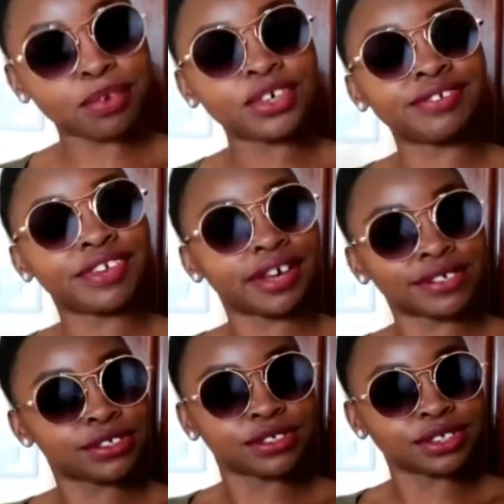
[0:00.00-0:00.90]
You don't even have
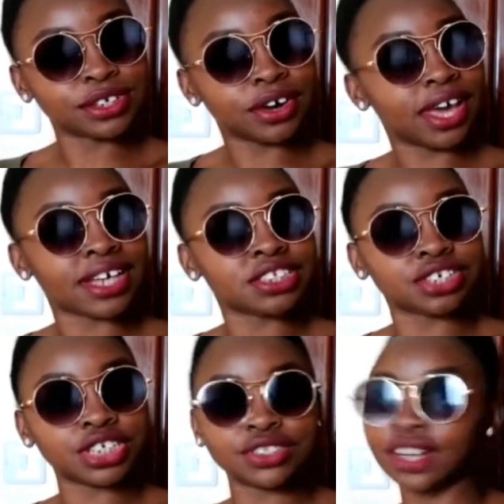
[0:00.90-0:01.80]
to do
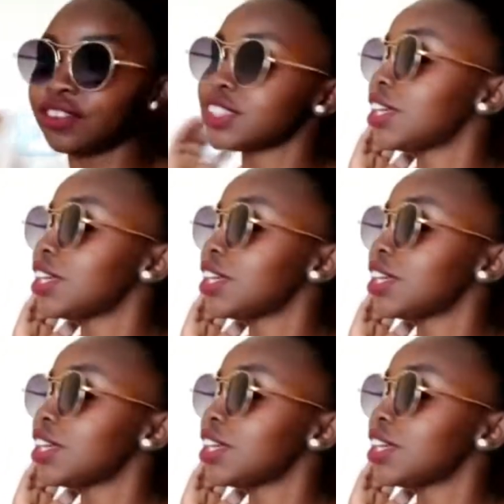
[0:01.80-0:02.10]
extra jewelry.